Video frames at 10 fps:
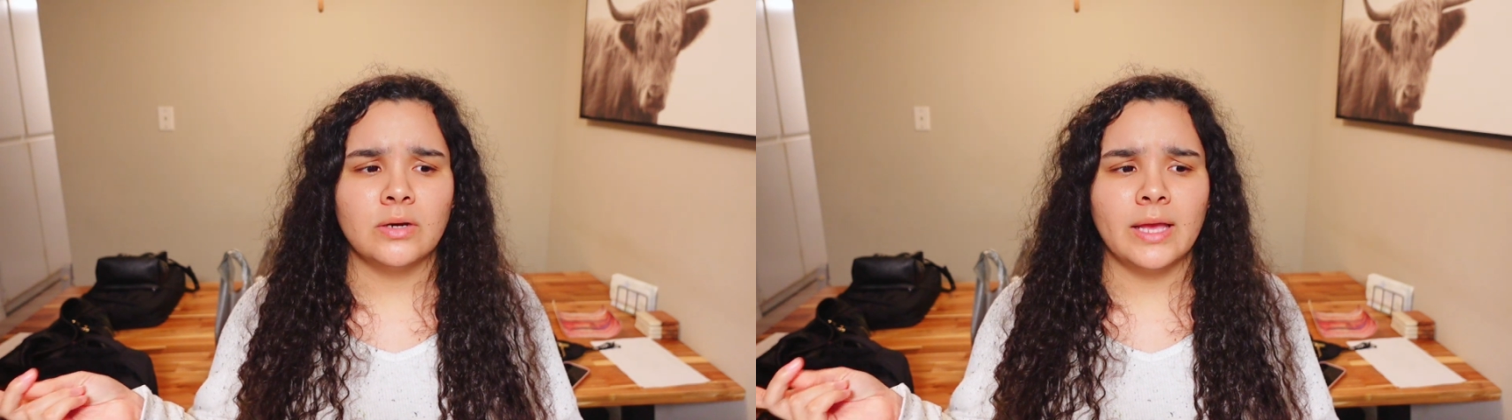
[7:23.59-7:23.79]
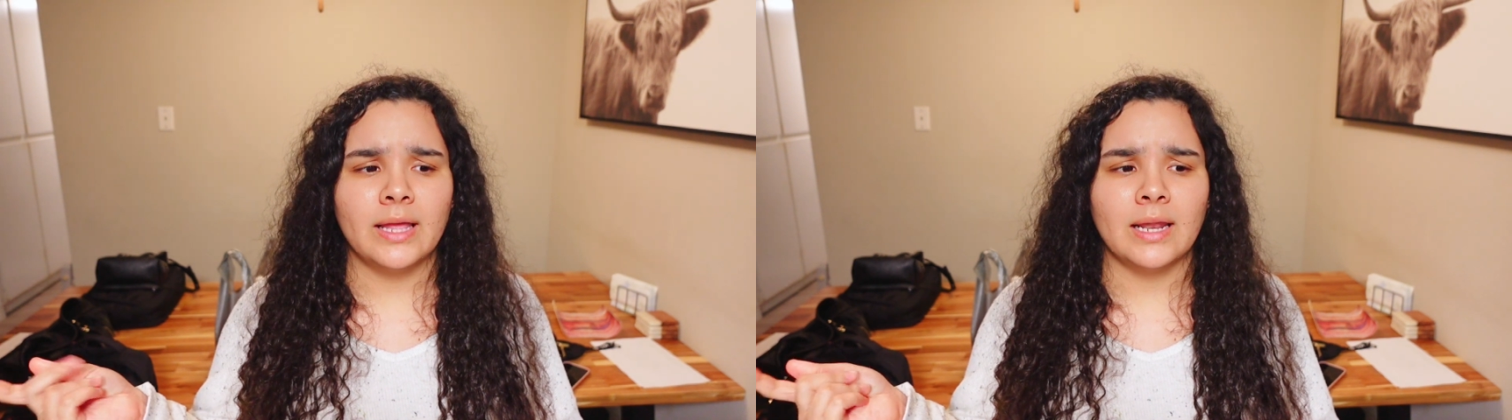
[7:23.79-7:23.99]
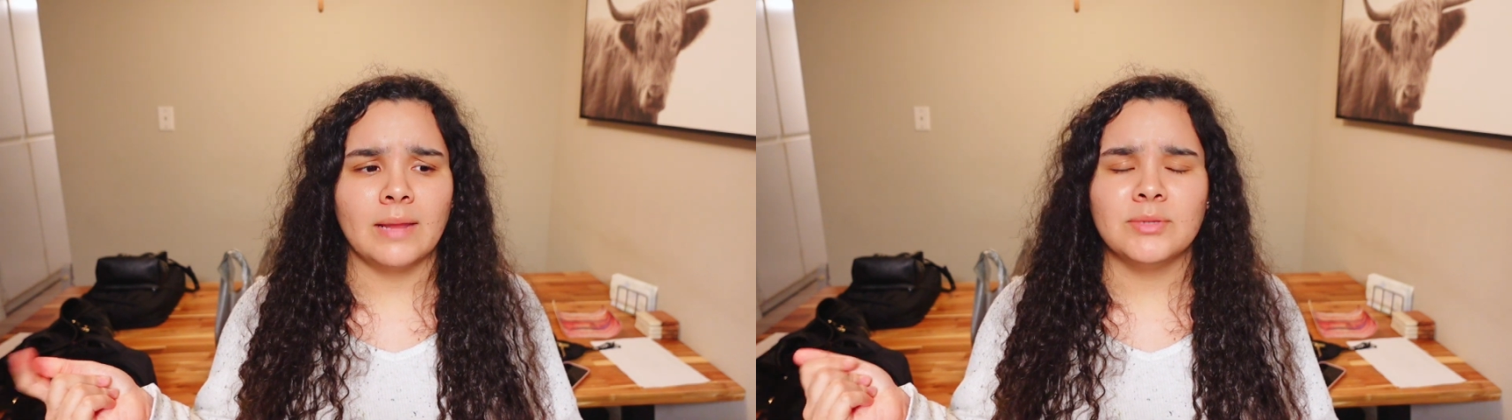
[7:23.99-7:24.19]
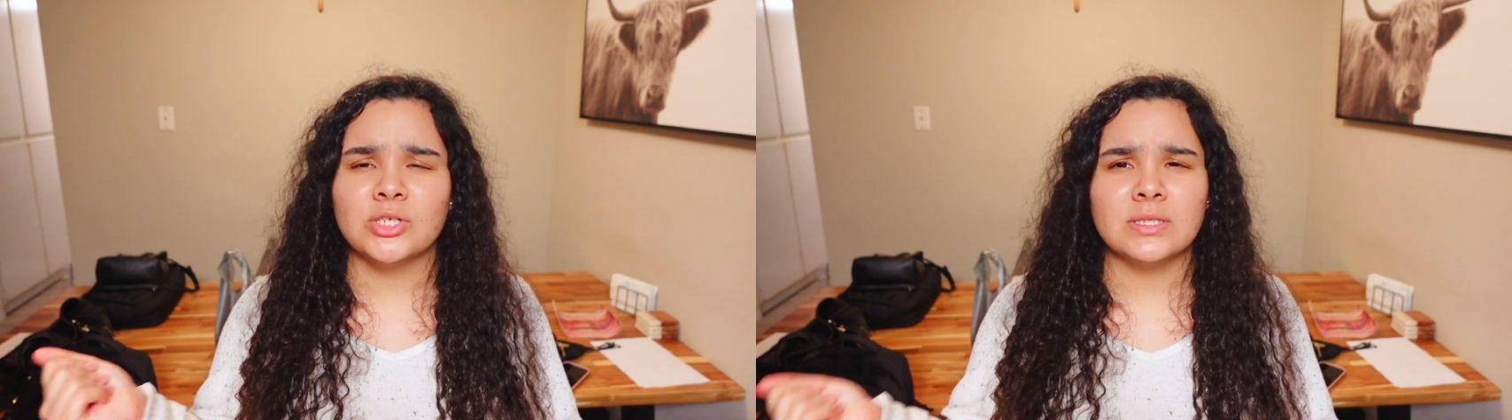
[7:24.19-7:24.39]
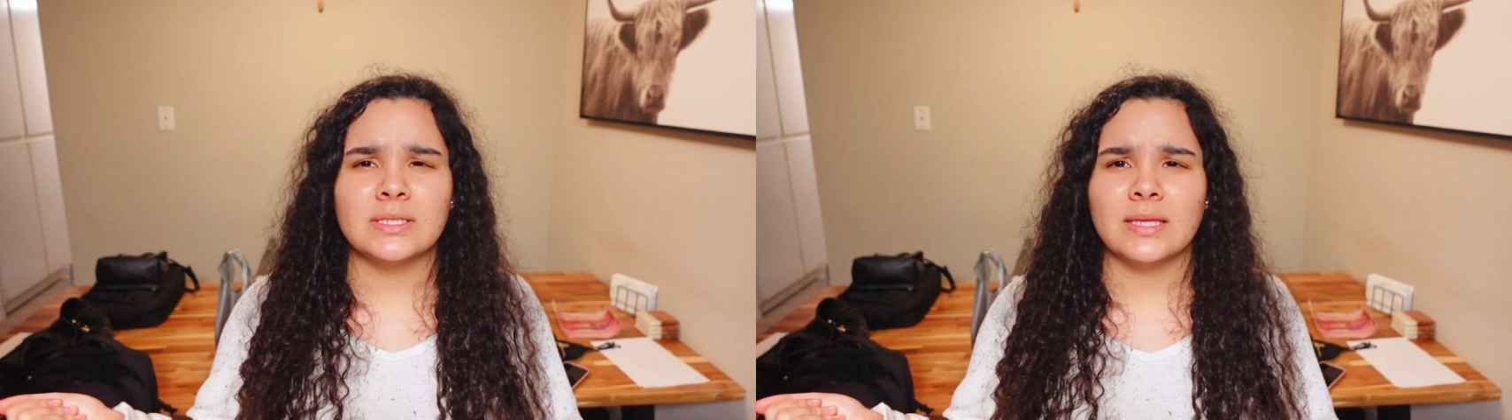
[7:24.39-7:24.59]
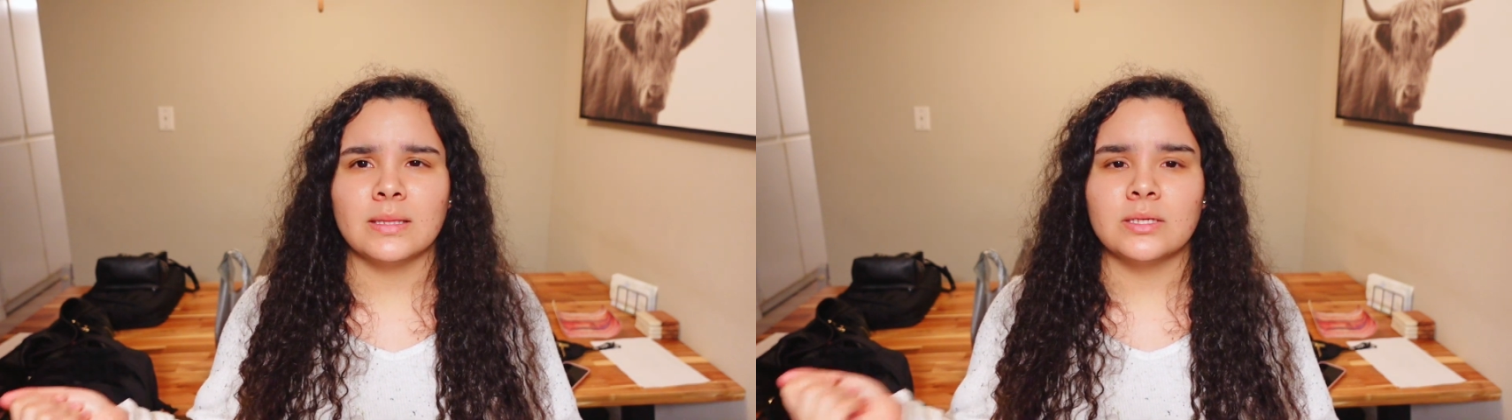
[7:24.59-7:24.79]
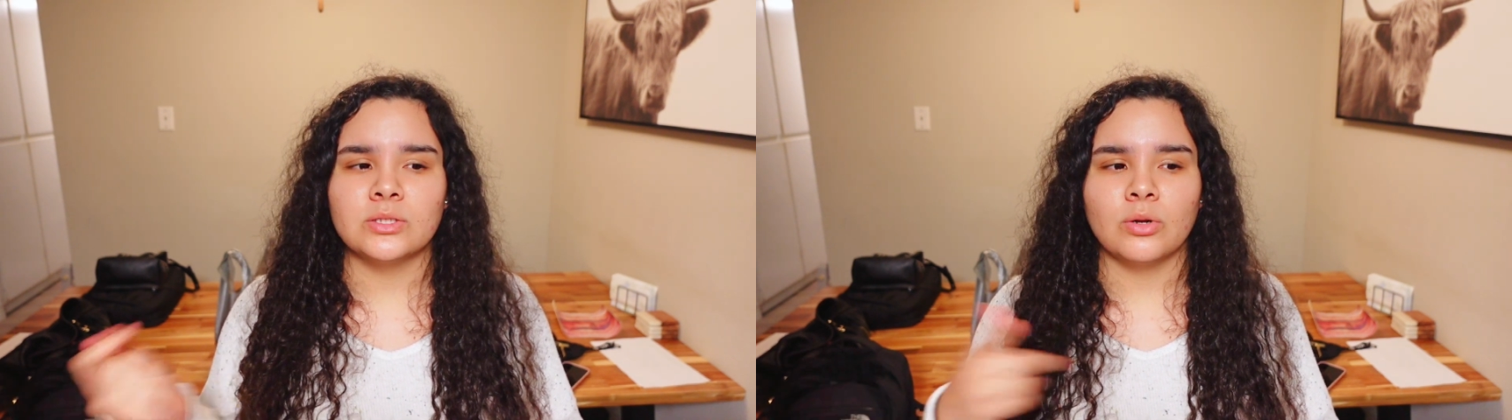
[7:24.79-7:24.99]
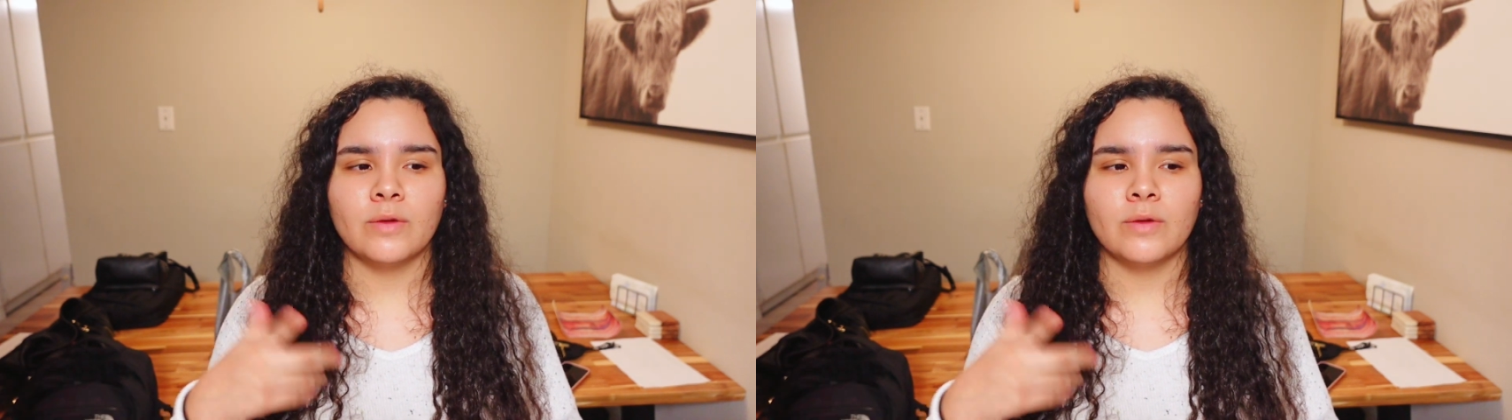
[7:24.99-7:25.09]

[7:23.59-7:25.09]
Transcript: And let me just say this, you know,